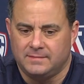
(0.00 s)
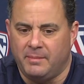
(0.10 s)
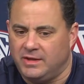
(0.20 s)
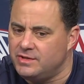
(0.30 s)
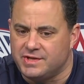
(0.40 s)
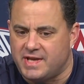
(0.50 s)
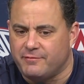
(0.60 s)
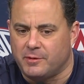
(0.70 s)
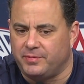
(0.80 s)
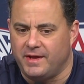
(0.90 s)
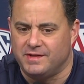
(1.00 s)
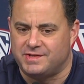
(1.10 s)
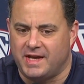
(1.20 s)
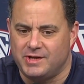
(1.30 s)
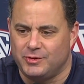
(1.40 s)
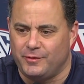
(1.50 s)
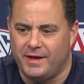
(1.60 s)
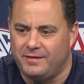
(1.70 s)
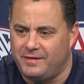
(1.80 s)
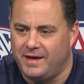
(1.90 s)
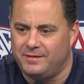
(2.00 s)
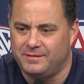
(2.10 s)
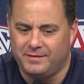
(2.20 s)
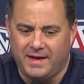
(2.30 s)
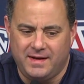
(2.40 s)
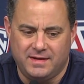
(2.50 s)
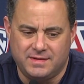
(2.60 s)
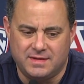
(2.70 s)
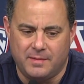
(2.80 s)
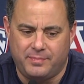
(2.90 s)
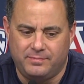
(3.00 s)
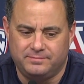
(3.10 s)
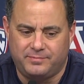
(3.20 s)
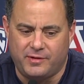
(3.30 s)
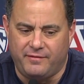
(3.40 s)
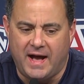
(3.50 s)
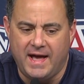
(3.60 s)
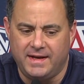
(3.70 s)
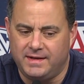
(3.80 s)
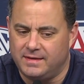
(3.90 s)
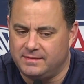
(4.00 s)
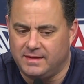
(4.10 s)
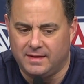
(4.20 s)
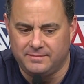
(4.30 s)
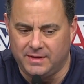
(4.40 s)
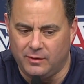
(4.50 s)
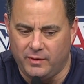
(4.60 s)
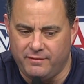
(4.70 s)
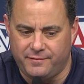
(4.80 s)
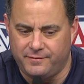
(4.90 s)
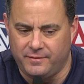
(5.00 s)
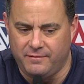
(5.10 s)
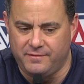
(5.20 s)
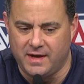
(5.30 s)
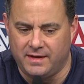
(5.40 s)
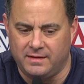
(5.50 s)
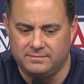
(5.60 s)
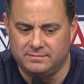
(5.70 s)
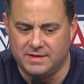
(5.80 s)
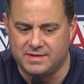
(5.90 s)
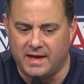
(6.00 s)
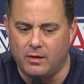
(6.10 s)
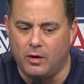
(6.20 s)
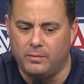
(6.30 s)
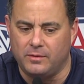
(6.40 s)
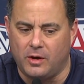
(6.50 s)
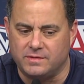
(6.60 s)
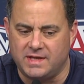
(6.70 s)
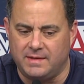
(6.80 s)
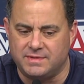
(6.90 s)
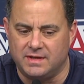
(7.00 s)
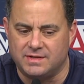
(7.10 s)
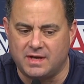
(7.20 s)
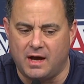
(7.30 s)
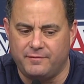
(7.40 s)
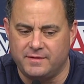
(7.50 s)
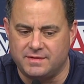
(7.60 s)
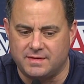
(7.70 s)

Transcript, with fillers: I mean, you just have to play the schedule that that that is uh, provided. Um, you know, we've we've done it just like all all teams in this conference.